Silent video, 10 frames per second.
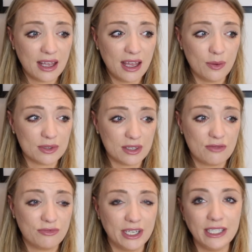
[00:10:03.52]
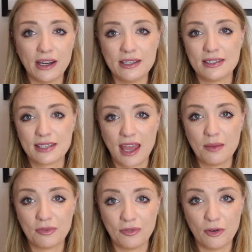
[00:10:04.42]
it was a really nice
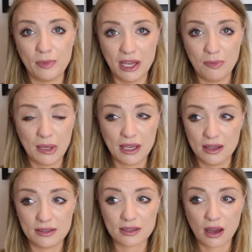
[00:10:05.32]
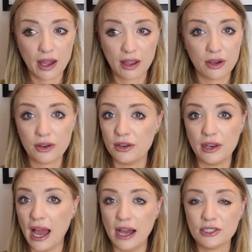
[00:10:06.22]
escape for me because I
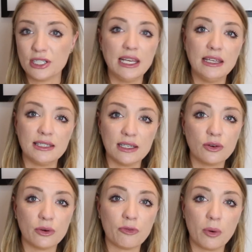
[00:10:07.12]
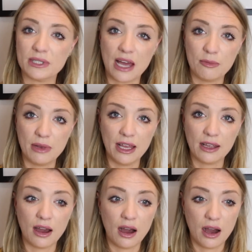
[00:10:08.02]
couldn't actually deal with what was
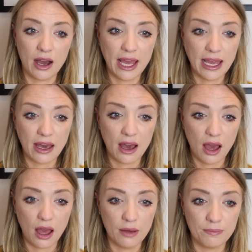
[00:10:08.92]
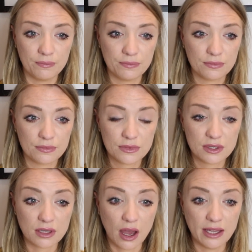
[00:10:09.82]
happening. I
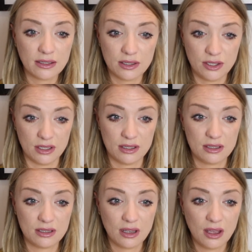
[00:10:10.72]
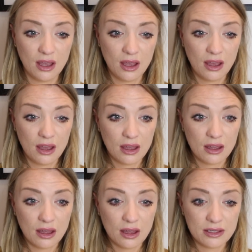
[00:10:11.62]
started to just
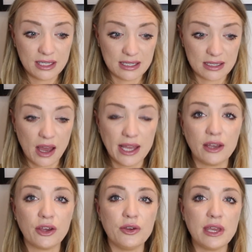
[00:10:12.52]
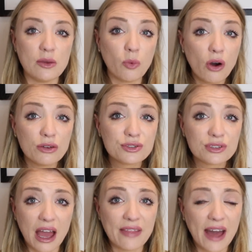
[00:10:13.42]
dislike who he
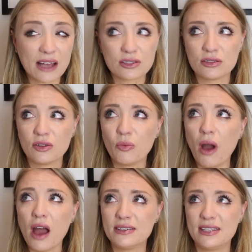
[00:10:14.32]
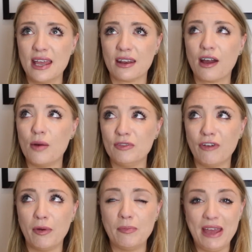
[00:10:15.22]
was, and that's the worst thing, and I can't believe
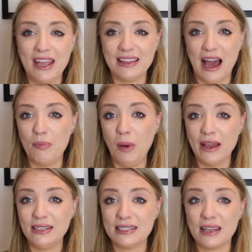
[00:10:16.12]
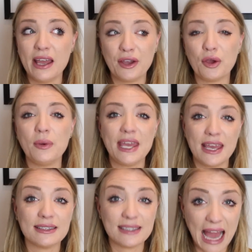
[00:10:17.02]
I'm admitting that, but I dislike who
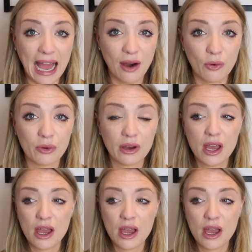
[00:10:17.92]
he is now.